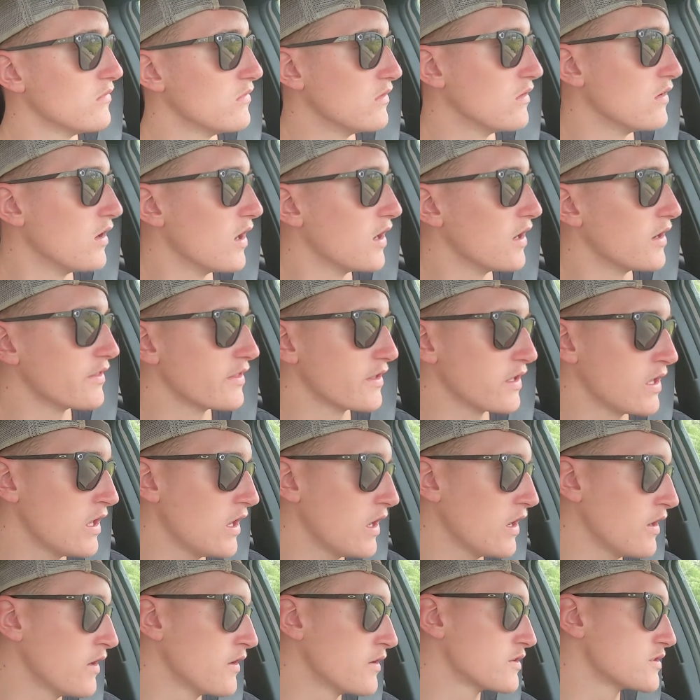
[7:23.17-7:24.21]
the
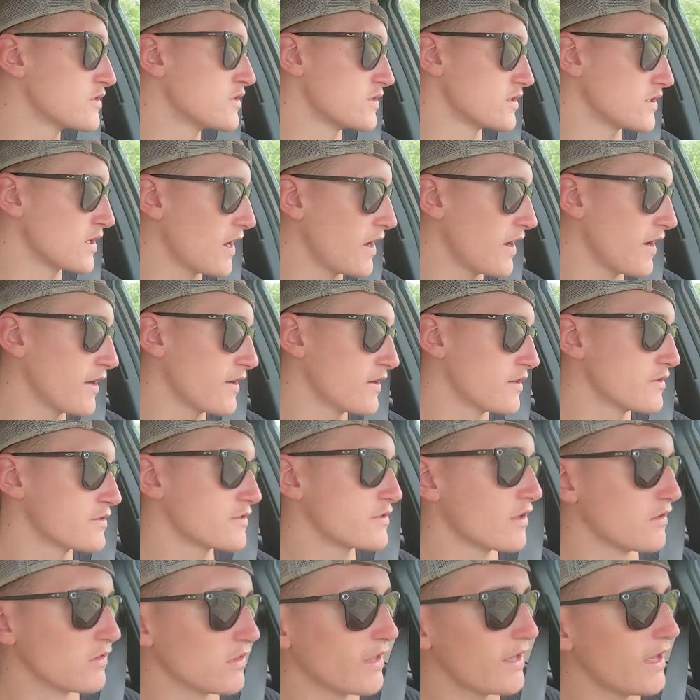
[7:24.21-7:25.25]
gears, the tires,
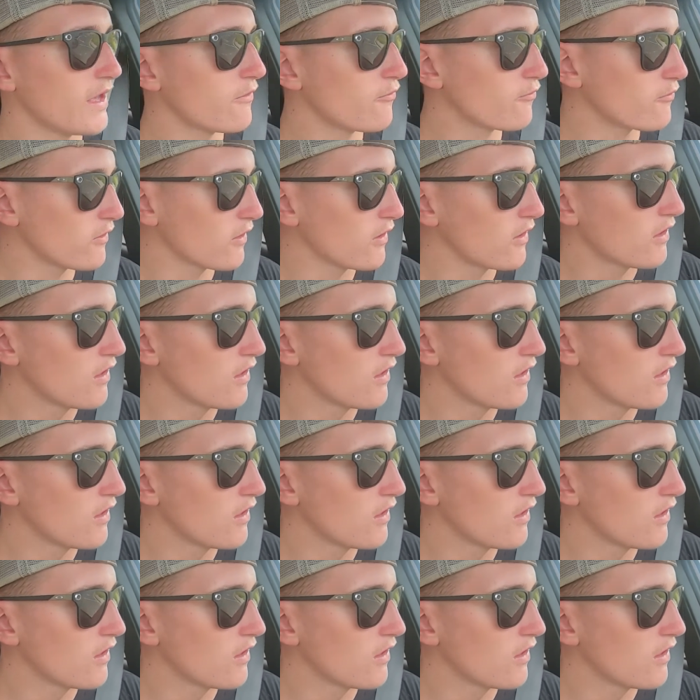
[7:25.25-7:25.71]
the lift.